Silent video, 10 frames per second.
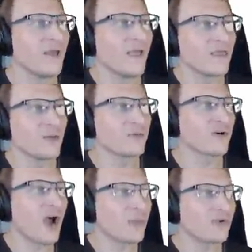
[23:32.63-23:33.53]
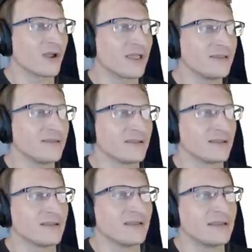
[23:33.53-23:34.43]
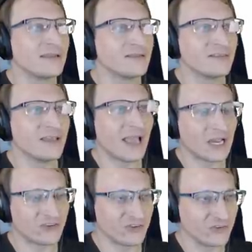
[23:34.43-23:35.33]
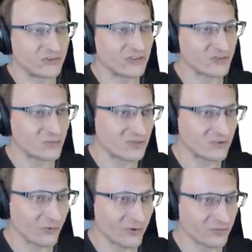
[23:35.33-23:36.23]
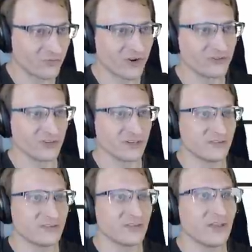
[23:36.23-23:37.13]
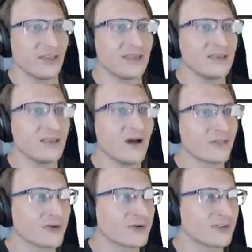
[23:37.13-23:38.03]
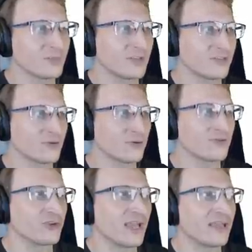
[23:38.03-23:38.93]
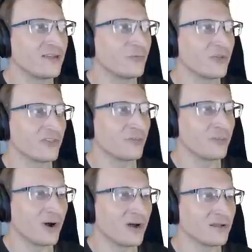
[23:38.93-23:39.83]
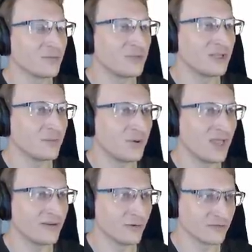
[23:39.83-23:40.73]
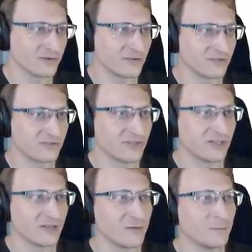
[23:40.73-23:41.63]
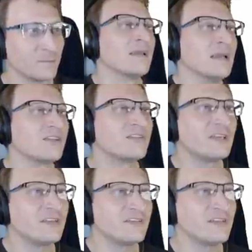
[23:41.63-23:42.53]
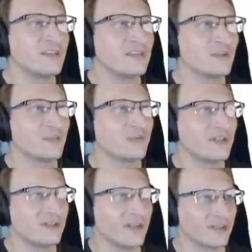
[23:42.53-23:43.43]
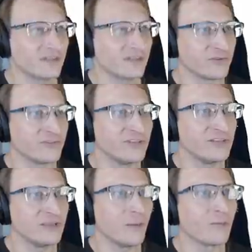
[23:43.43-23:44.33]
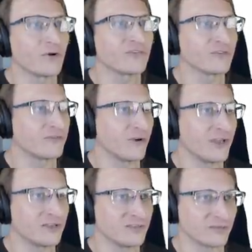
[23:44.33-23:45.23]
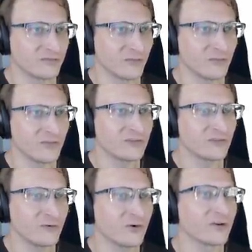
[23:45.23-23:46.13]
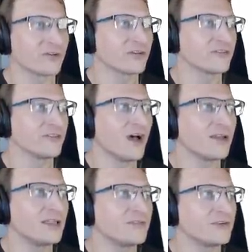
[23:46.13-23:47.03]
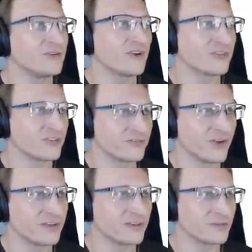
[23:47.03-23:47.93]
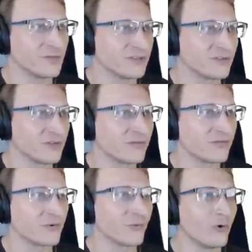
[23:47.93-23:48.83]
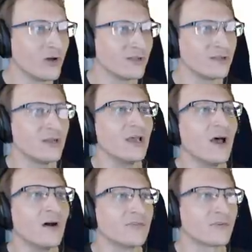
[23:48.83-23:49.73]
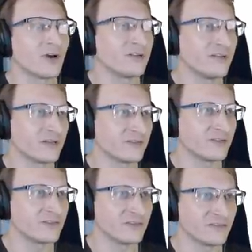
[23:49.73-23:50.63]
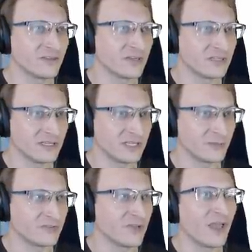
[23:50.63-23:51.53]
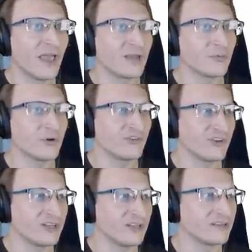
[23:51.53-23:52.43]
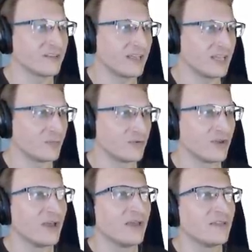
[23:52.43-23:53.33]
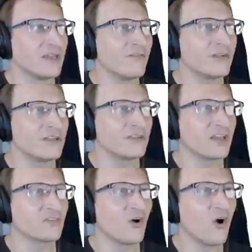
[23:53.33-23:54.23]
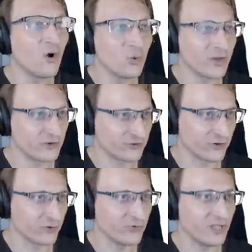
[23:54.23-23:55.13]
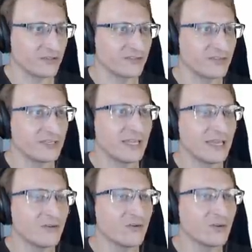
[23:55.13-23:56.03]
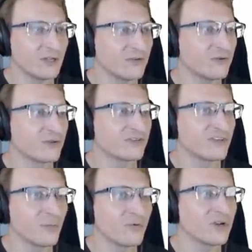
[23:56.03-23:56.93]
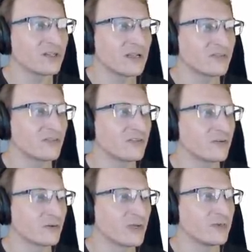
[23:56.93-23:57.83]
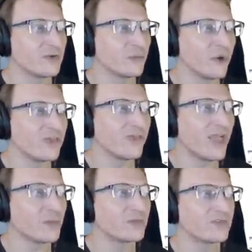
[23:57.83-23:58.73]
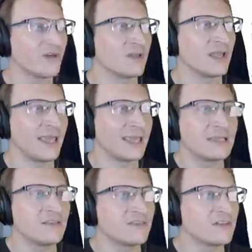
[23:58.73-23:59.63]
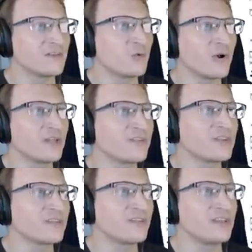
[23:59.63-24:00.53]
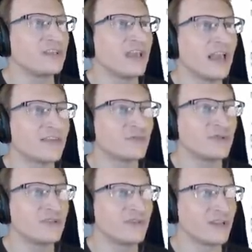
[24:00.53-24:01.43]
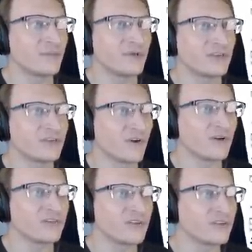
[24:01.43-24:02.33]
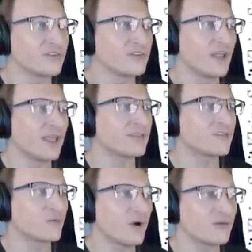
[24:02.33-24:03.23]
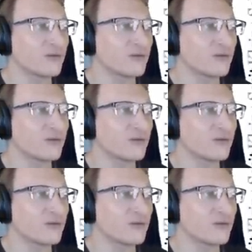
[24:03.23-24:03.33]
The proper ending is the action's dismissal with prejudice any other dismissal should end with the bond being paid over to CIG. CIG's singular pretext for seeking merciful exit from this court does not even justify dismissal of the one of Crytek's existing claims at which it is aimed. The evidence has always shown that CIG entered into a separate license agreement with Amazon and since 2016 has been developing Star Citizen and Squadron